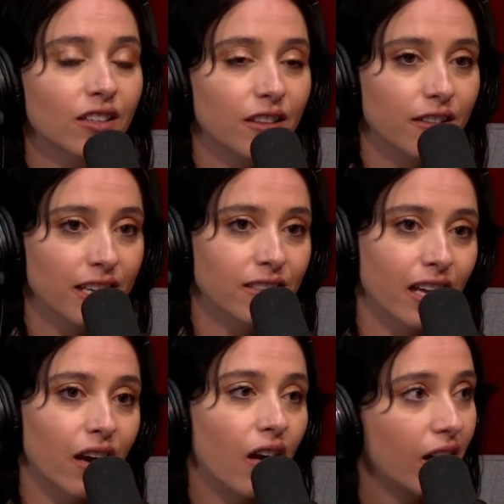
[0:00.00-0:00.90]
things
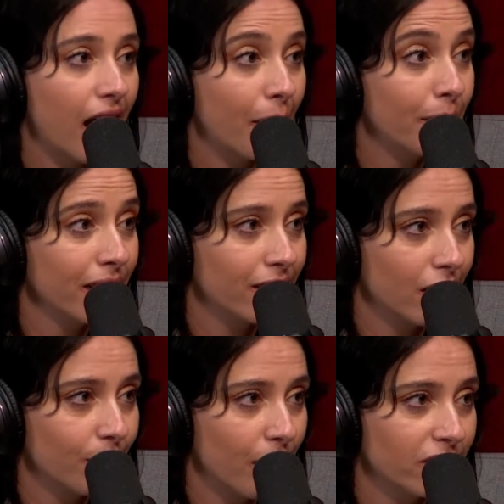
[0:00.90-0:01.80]
that are happening that
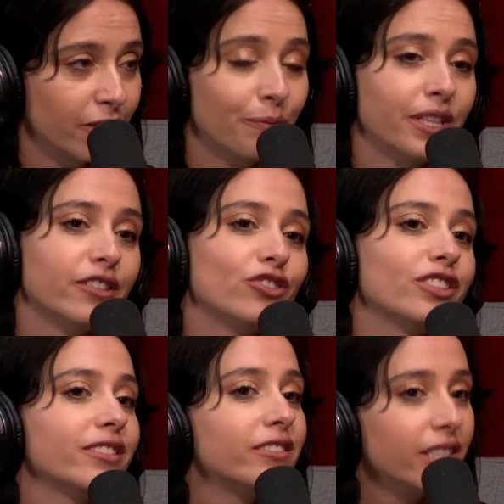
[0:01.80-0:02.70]
are positive, but there's
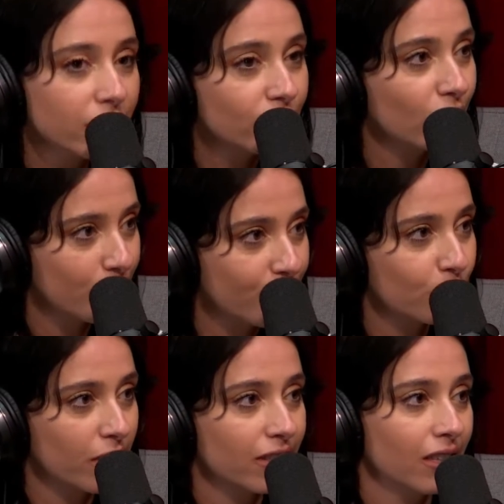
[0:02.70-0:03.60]
just still so much
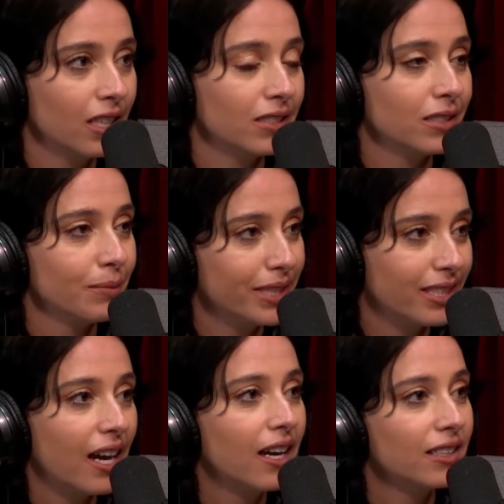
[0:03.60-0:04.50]
work that needs to be done.